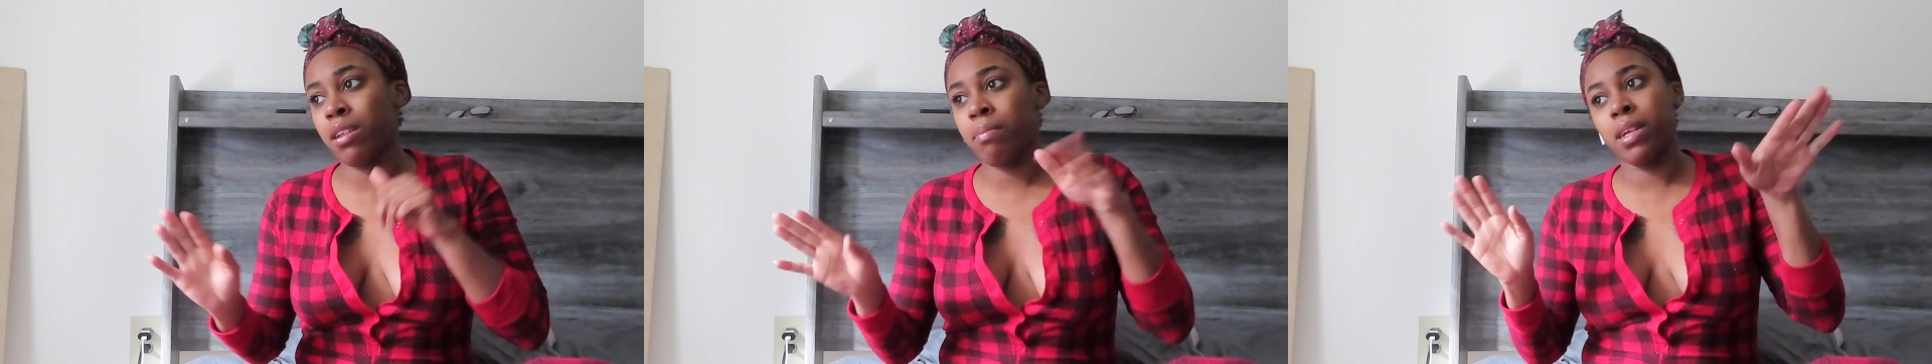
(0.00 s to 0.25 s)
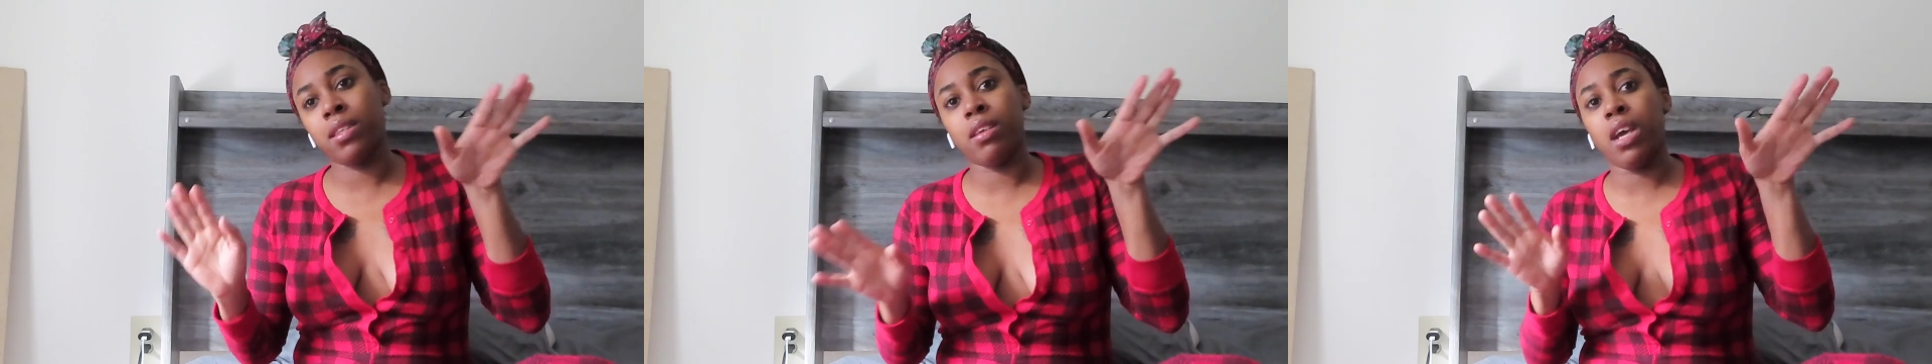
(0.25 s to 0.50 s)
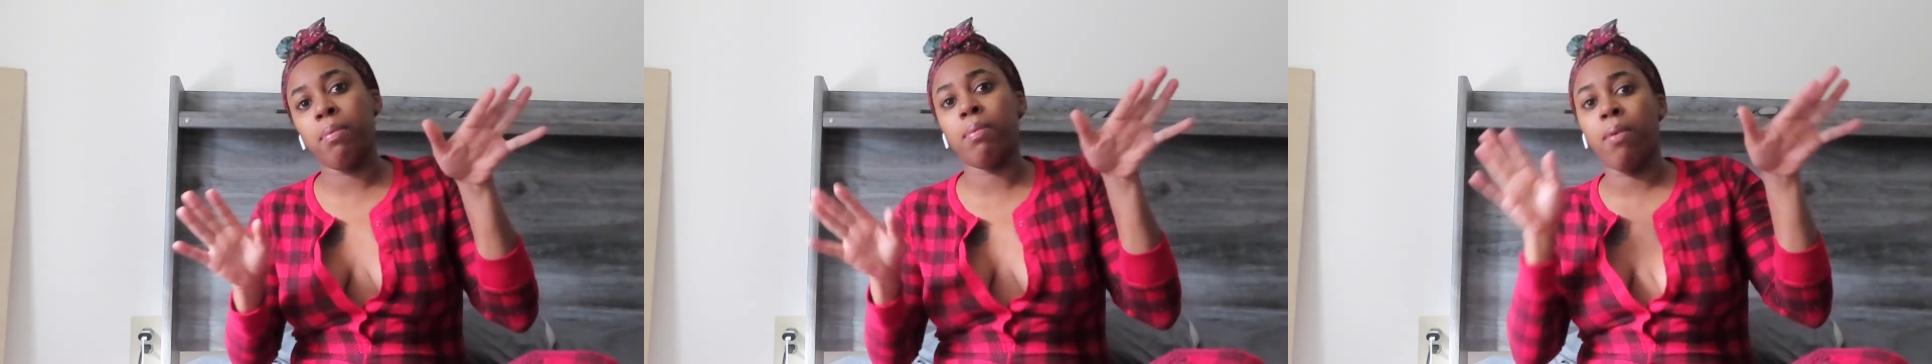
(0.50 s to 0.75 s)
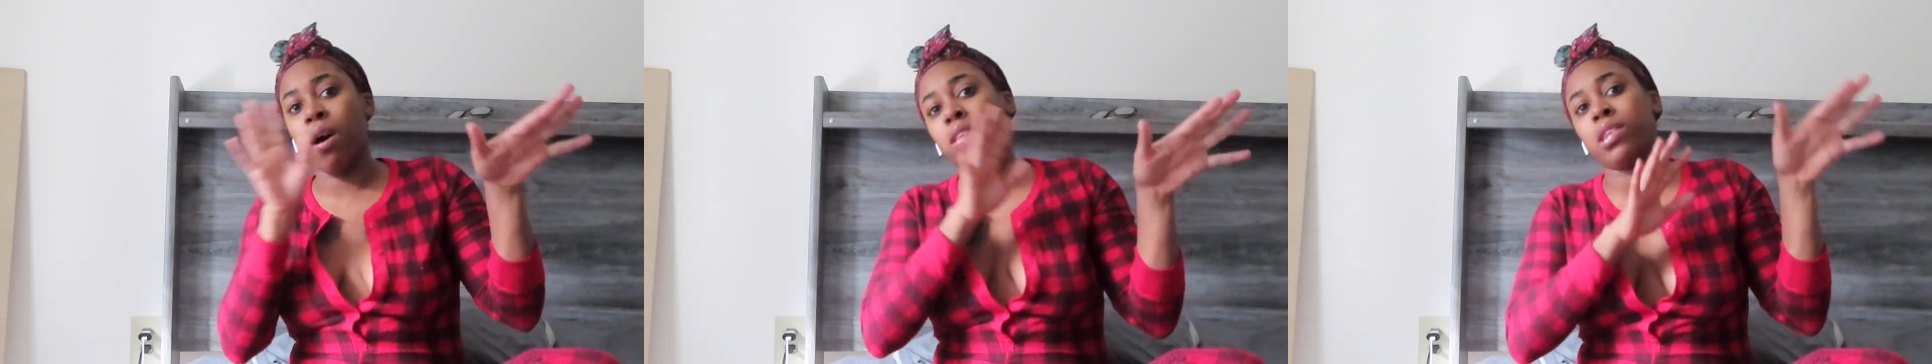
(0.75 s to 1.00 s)
You might see a couple
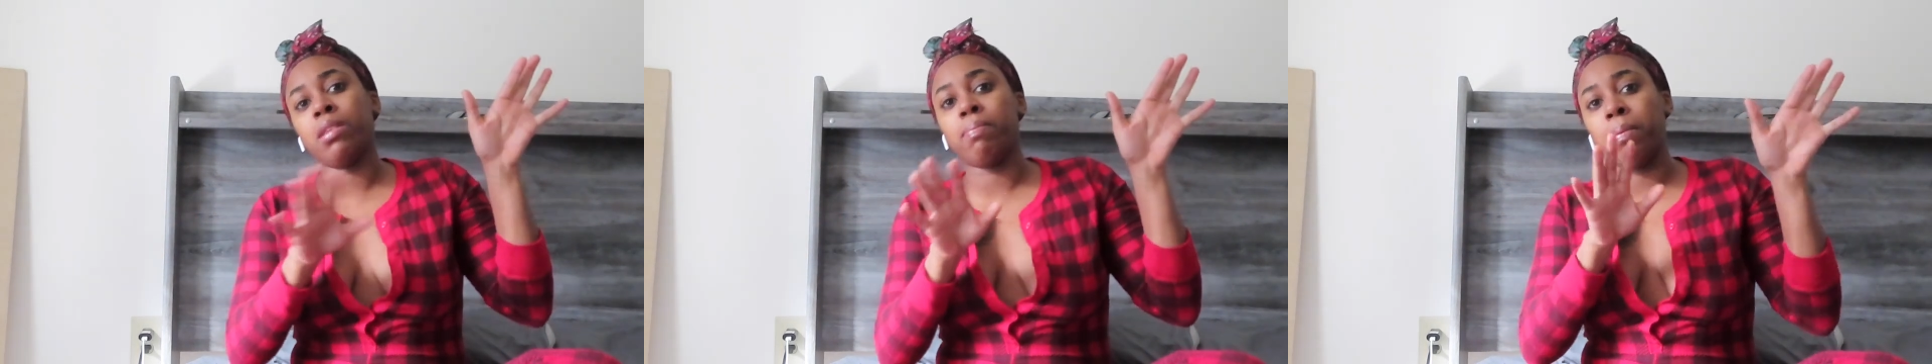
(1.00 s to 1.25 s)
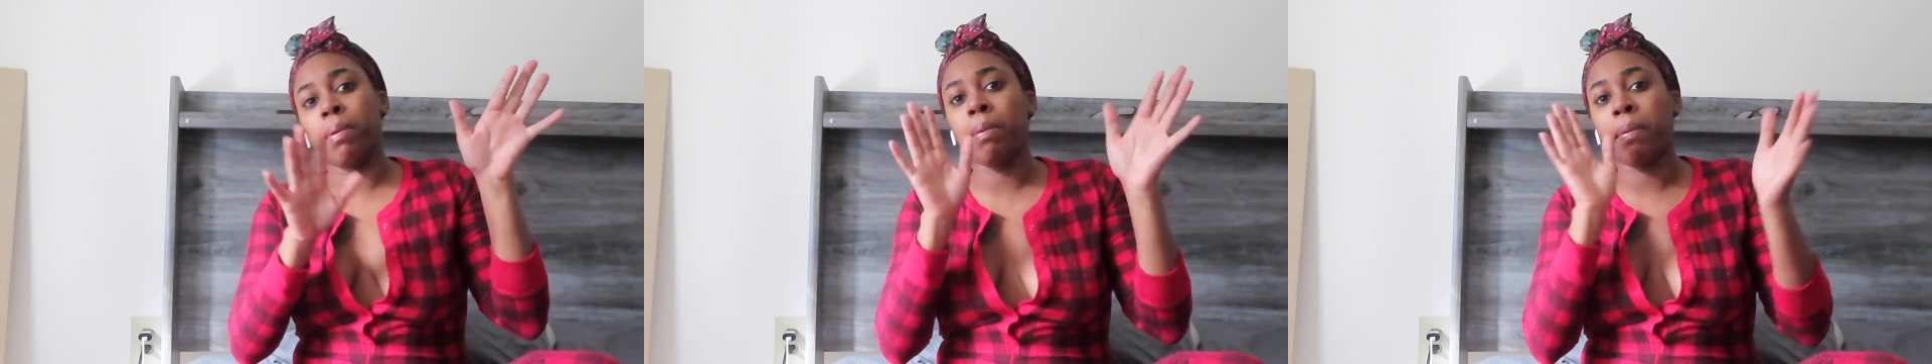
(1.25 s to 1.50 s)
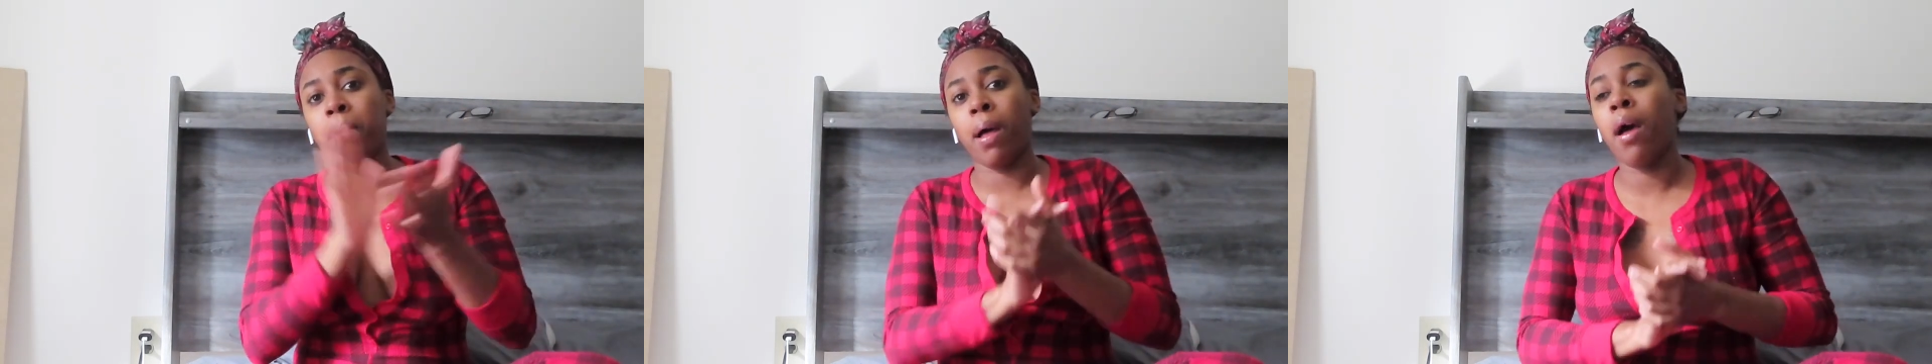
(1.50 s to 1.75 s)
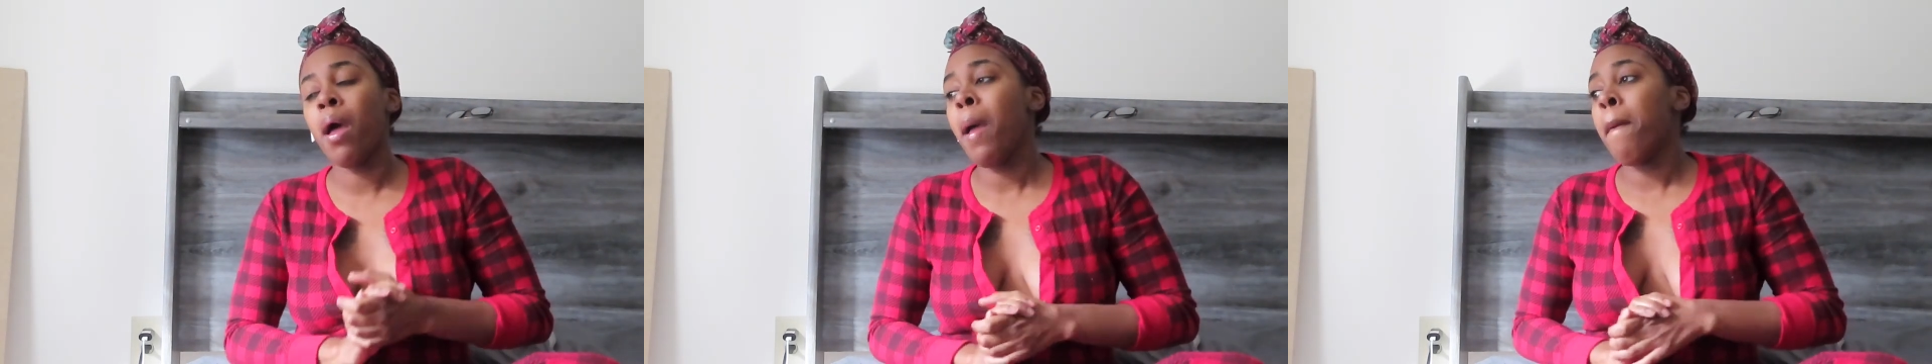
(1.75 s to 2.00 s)
boxes, blah blah blah blah,